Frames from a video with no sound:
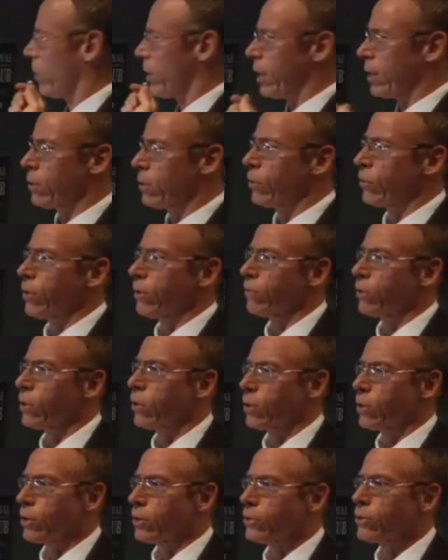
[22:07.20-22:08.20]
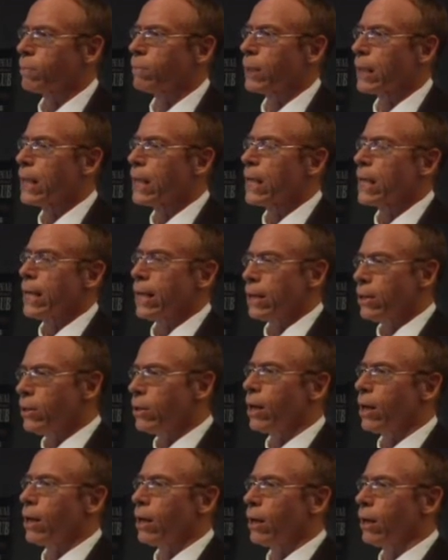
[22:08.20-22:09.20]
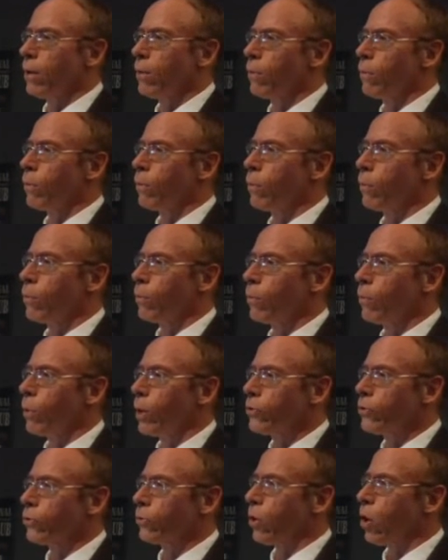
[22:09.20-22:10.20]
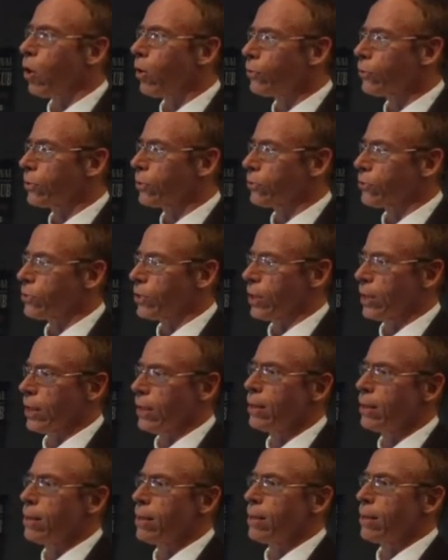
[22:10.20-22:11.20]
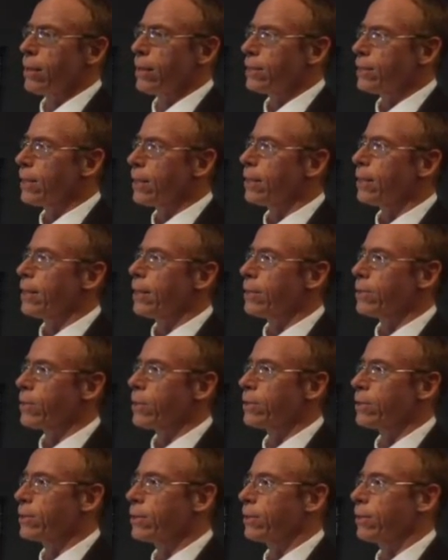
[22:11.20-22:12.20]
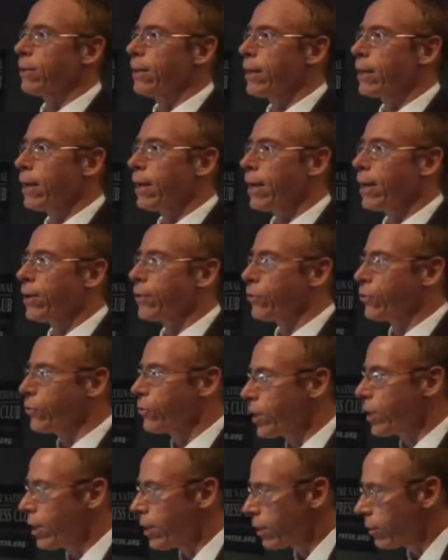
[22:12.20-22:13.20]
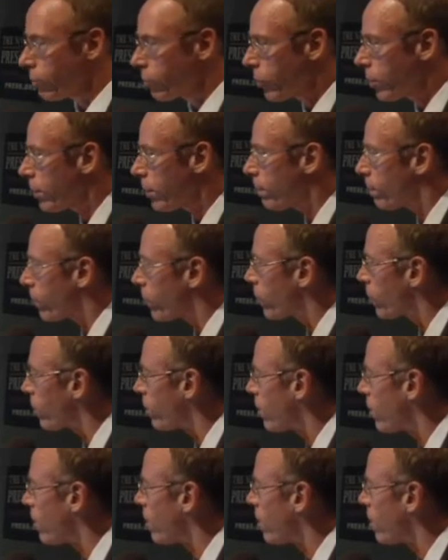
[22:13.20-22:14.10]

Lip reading: technical difficulties, but what you'll also see is that he says it has 10 ribs.